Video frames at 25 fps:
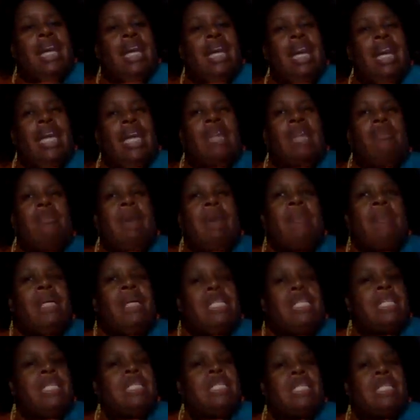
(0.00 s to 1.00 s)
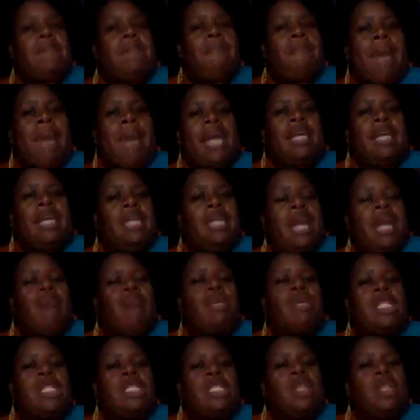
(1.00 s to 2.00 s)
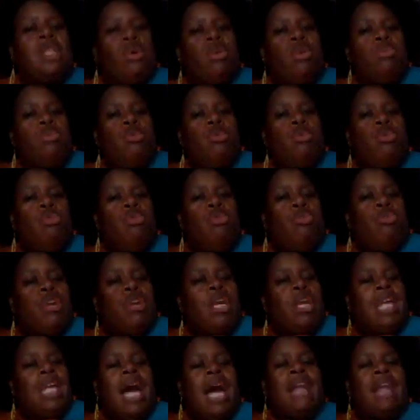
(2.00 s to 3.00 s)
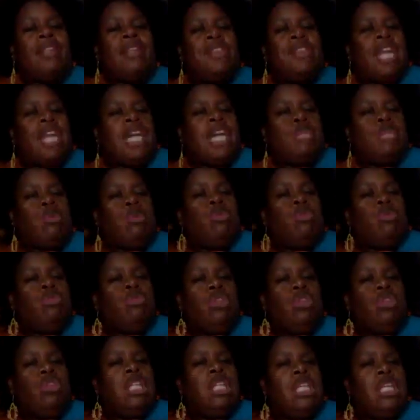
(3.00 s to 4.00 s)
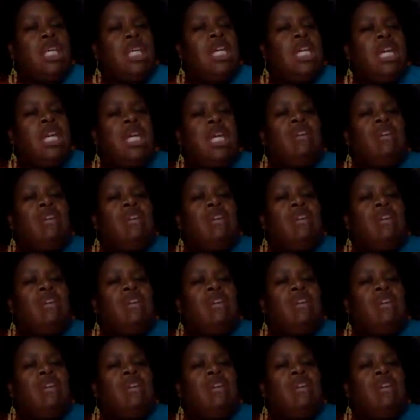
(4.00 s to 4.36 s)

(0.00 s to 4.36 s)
And it made me just sit back, and I was slow to move on a lot of things, but really,